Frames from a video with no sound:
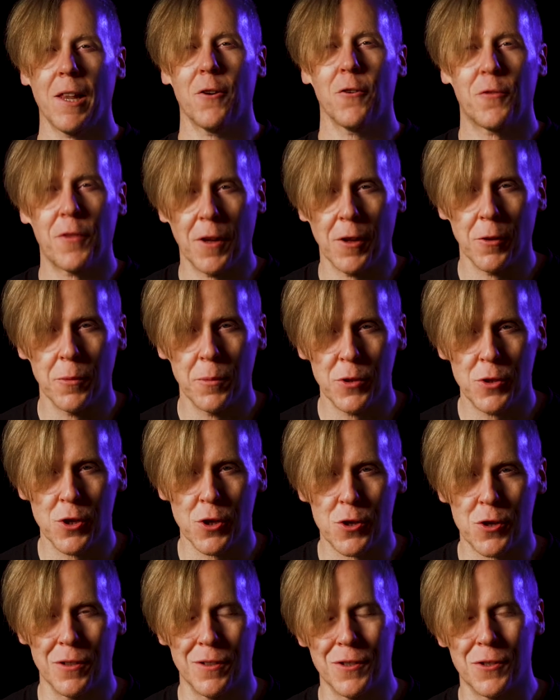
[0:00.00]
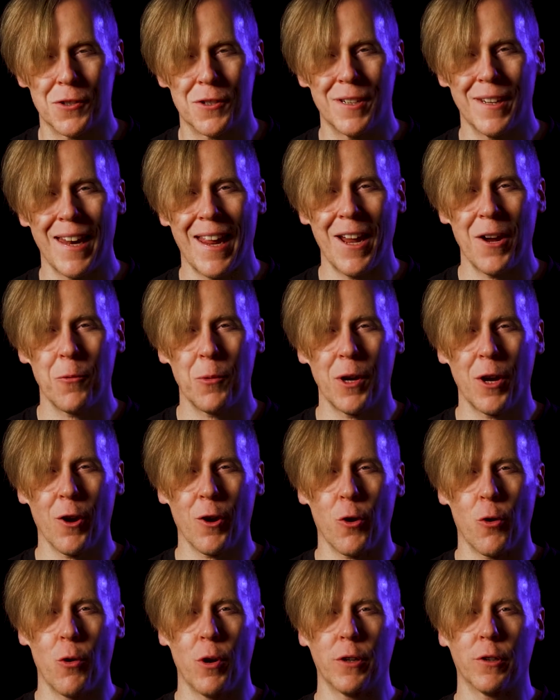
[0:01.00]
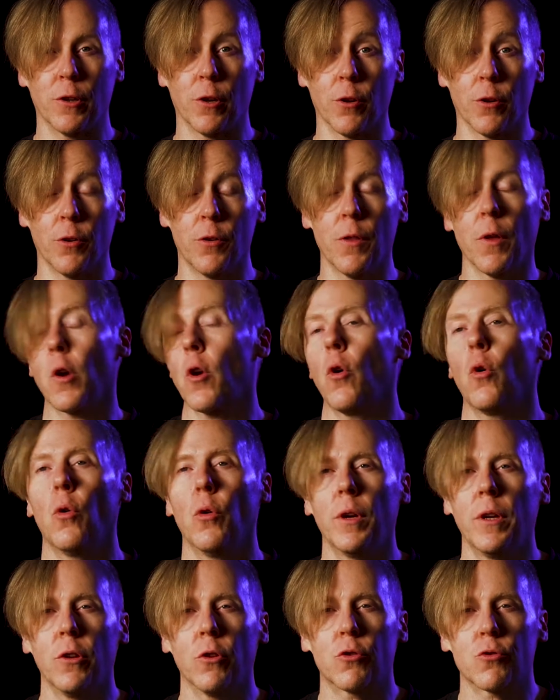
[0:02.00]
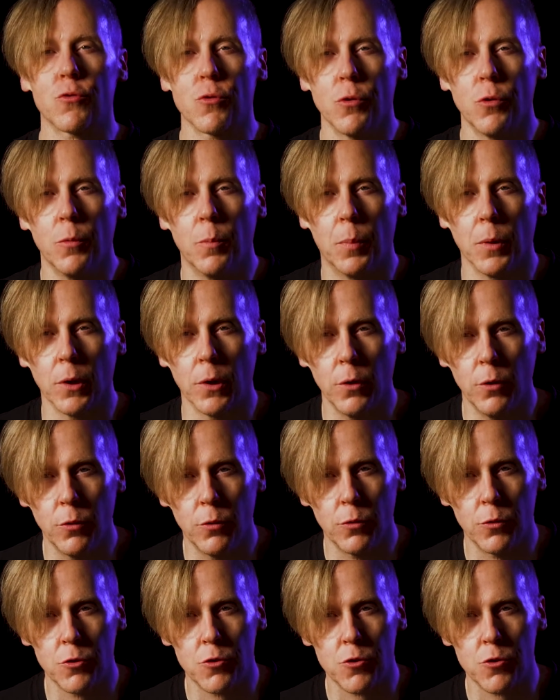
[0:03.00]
fellow magicians, today we are going to learn the coin through balloon